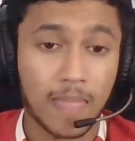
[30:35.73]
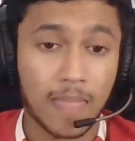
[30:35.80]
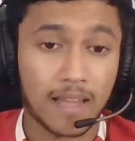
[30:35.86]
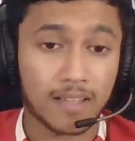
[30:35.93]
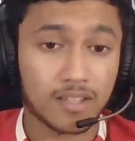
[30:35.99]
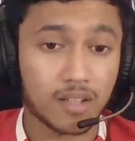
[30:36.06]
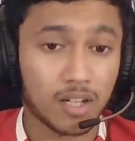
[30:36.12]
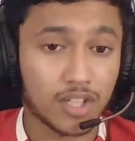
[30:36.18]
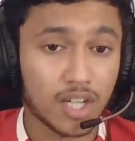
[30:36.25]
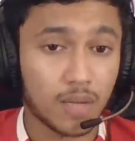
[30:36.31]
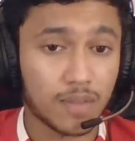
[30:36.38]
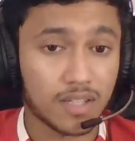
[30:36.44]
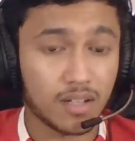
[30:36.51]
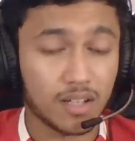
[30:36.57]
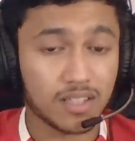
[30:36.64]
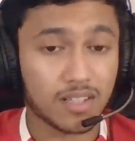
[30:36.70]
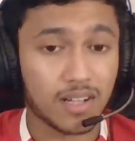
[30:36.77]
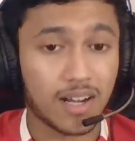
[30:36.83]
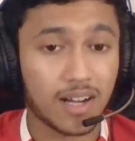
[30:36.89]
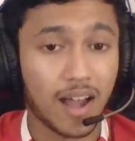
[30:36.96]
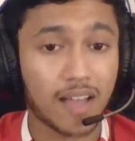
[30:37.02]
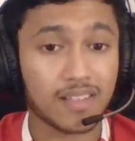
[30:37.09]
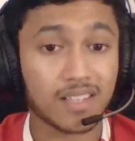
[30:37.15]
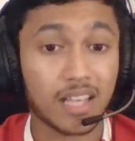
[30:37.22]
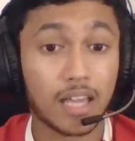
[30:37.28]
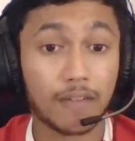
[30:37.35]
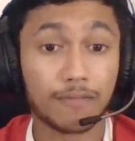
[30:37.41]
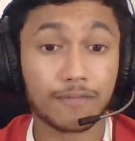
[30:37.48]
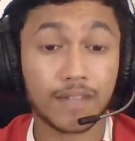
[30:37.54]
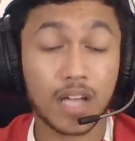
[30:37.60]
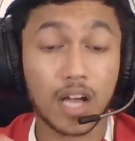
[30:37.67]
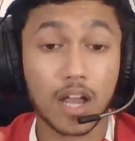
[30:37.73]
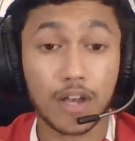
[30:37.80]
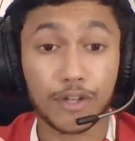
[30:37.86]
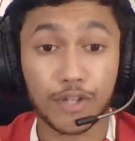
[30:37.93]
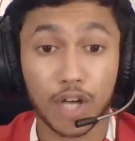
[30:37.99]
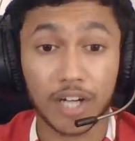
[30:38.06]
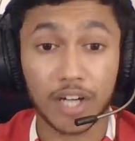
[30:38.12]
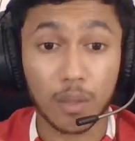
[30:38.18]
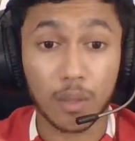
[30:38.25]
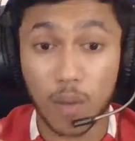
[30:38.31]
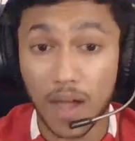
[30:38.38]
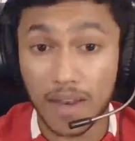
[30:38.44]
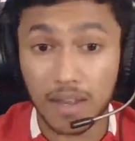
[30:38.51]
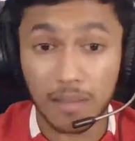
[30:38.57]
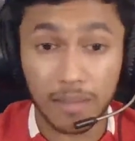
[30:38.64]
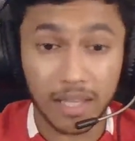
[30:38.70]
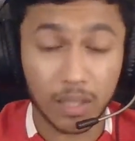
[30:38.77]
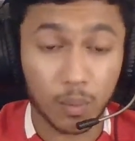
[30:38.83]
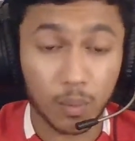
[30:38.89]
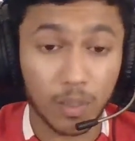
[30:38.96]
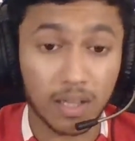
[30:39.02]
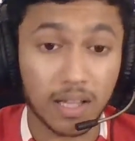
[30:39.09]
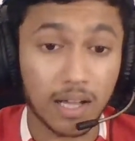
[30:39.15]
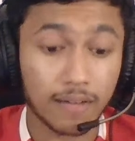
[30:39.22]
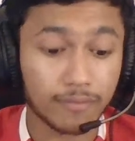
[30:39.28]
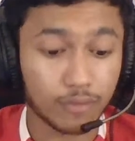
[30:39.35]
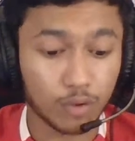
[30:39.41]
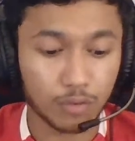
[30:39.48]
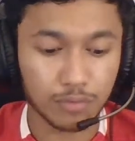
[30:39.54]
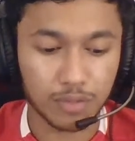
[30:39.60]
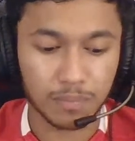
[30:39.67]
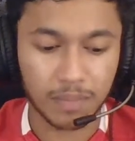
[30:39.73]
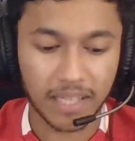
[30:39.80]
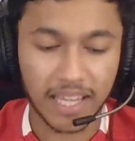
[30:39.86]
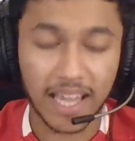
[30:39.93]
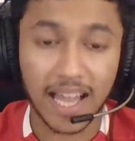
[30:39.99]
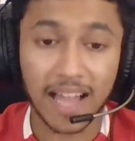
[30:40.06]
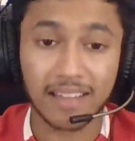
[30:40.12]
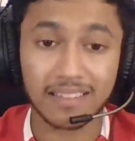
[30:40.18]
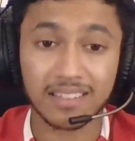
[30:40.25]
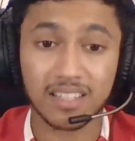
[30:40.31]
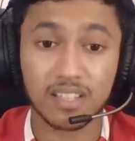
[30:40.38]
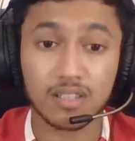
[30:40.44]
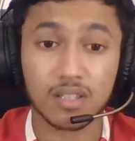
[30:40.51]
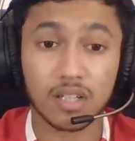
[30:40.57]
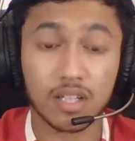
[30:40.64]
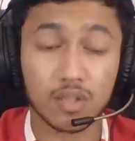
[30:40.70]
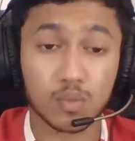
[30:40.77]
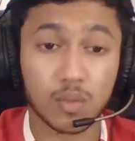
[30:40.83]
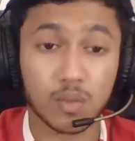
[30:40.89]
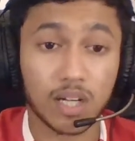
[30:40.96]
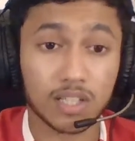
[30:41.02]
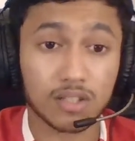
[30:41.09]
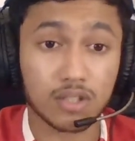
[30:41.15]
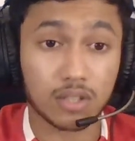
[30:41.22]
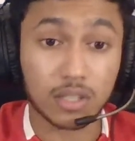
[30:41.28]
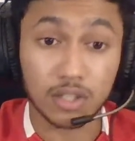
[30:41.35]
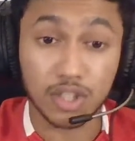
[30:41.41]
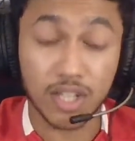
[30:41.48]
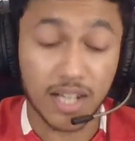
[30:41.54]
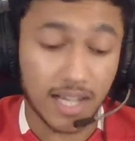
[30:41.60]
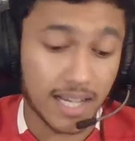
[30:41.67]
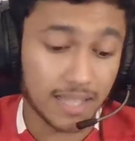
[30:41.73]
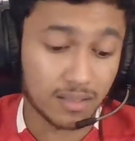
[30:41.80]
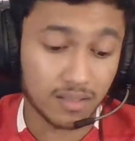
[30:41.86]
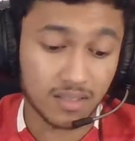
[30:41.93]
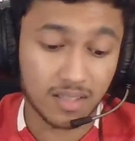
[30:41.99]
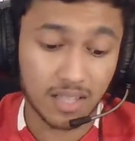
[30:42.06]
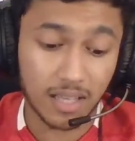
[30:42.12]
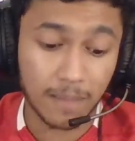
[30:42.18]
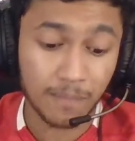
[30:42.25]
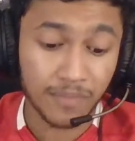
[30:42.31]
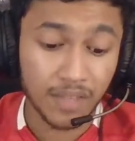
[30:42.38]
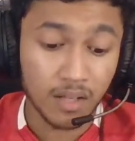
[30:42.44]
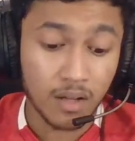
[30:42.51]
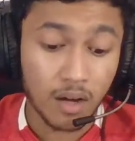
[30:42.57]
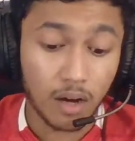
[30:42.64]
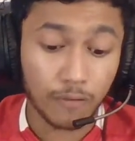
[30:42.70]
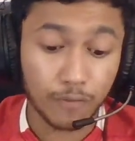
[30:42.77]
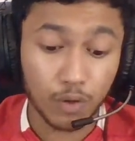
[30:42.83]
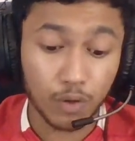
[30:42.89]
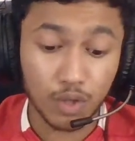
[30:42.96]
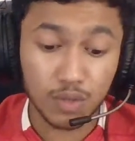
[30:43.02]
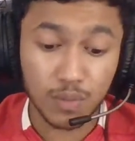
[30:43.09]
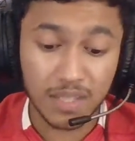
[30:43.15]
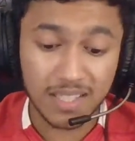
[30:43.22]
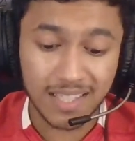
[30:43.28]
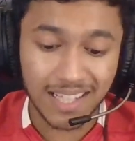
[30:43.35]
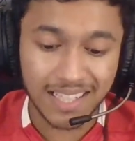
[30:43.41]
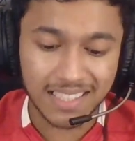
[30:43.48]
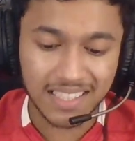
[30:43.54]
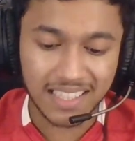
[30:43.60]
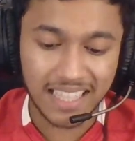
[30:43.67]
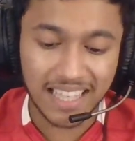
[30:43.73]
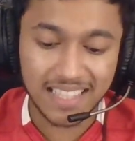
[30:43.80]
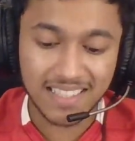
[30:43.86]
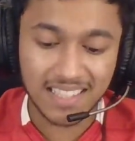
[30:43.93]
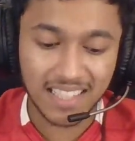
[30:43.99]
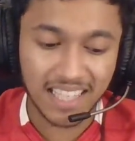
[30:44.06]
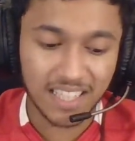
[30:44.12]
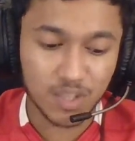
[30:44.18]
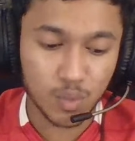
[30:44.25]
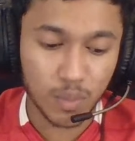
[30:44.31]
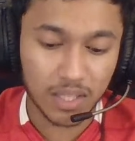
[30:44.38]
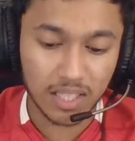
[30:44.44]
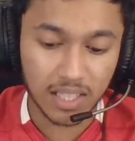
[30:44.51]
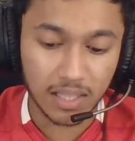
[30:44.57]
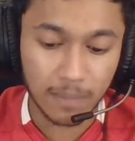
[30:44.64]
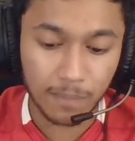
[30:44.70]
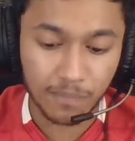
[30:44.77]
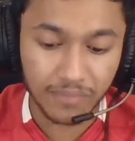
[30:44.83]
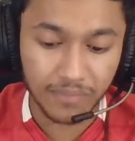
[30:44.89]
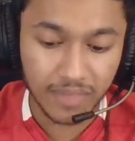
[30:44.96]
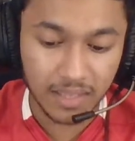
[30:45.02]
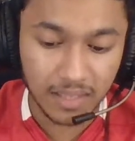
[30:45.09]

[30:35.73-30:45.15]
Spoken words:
Solskjaer was also asked if Donny van de Beek will have room to play, and this is what Solskjaer had to say. Of course, we started against Leeds with a